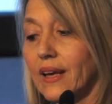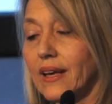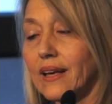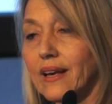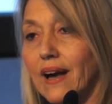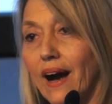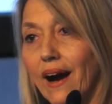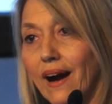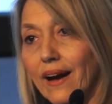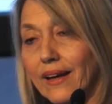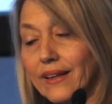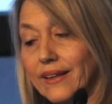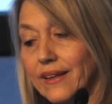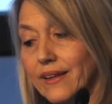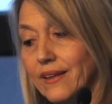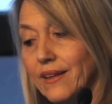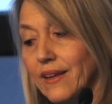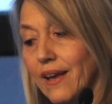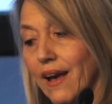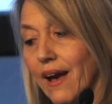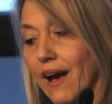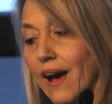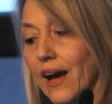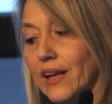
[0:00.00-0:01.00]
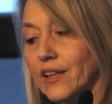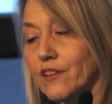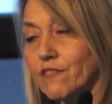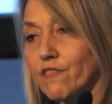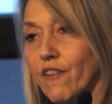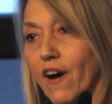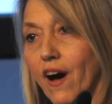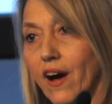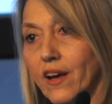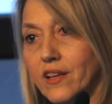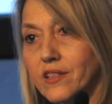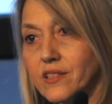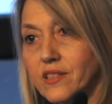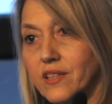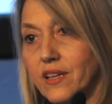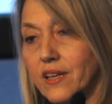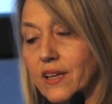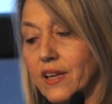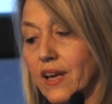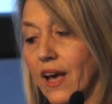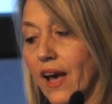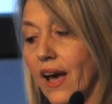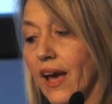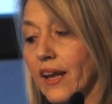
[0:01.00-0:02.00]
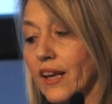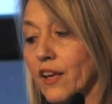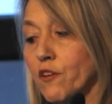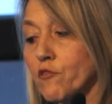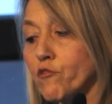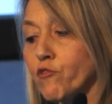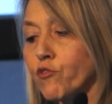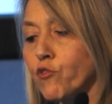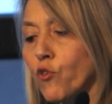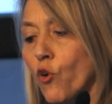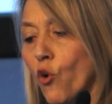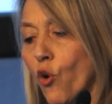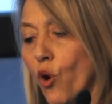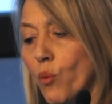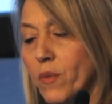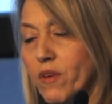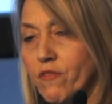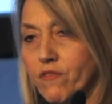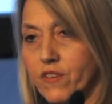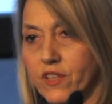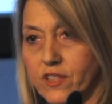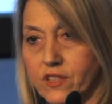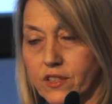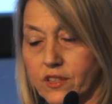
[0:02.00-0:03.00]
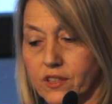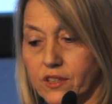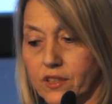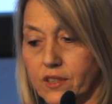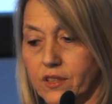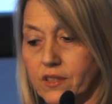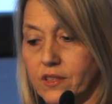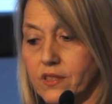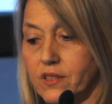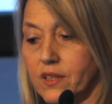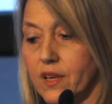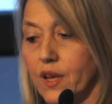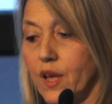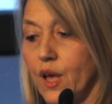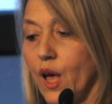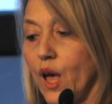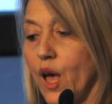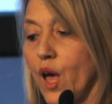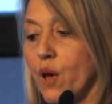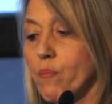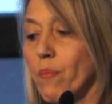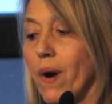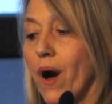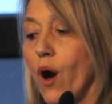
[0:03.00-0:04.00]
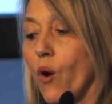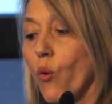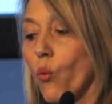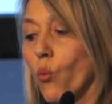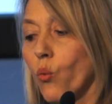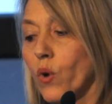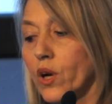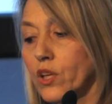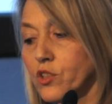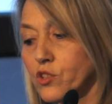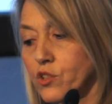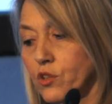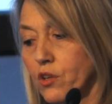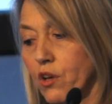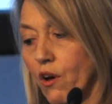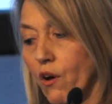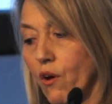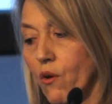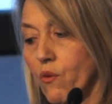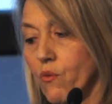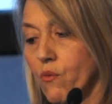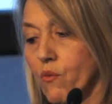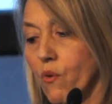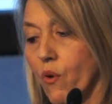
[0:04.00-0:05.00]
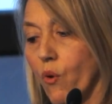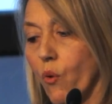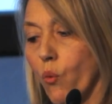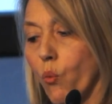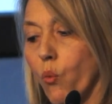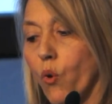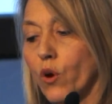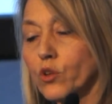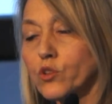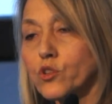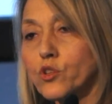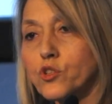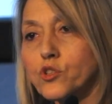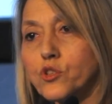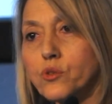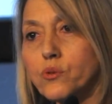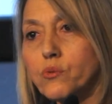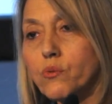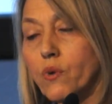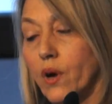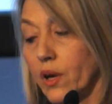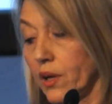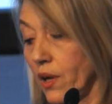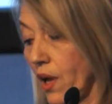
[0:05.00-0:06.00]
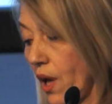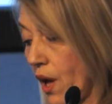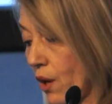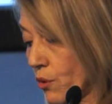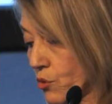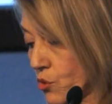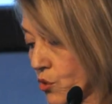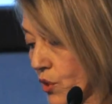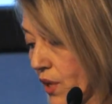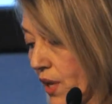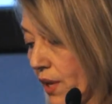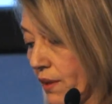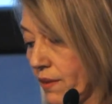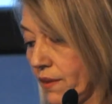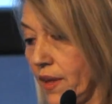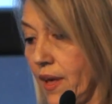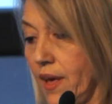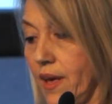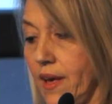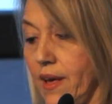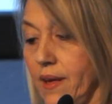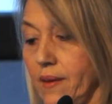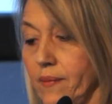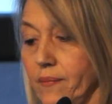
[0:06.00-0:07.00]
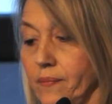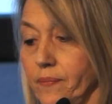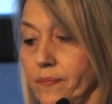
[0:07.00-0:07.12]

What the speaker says: guiding, advising, and informing visitors about where to go, what to do, and how to get there.